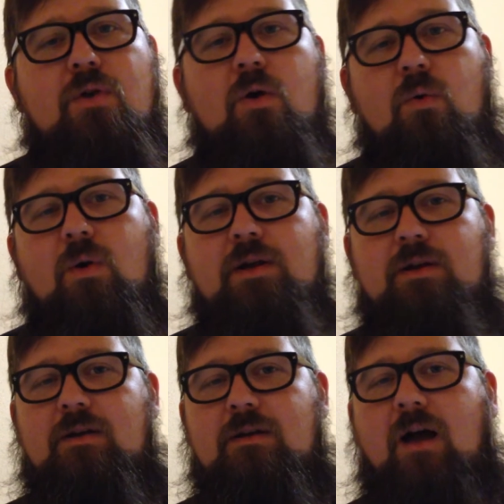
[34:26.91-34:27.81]
know what
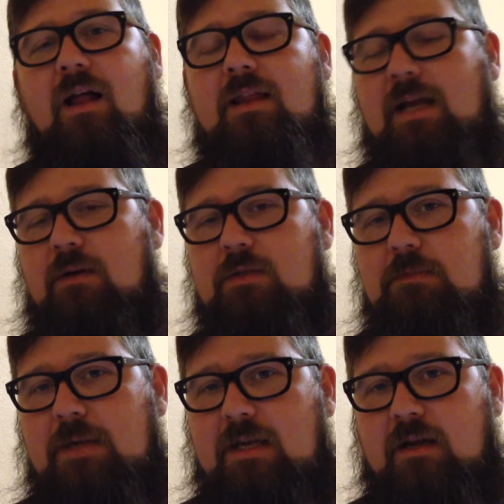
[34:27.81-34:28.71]
holiday I was
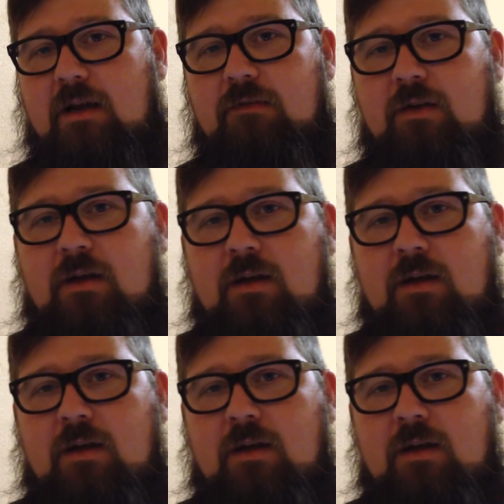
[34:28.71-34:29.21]
speaking of.